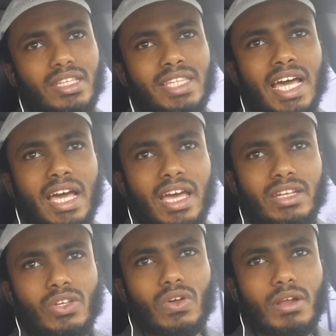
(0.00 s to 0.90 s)

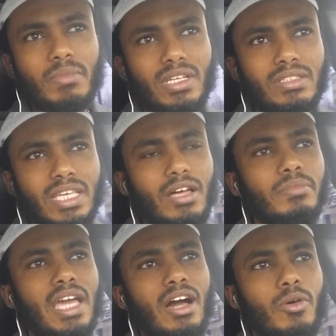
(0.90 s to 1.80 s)
that you know what I mean tell
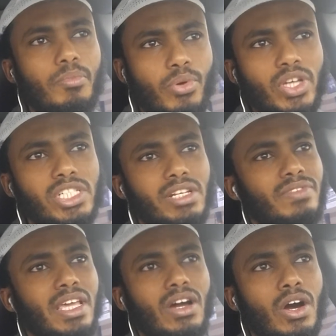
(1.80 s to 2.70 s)
me how
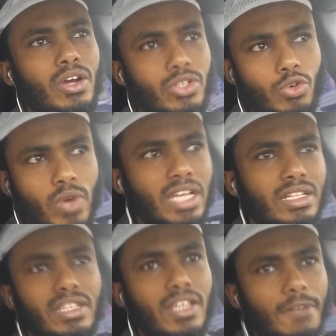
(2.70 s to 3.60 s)
appreciative they are
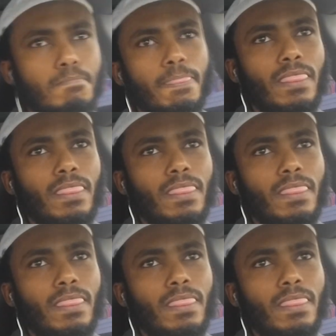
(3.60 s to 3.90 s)
directly and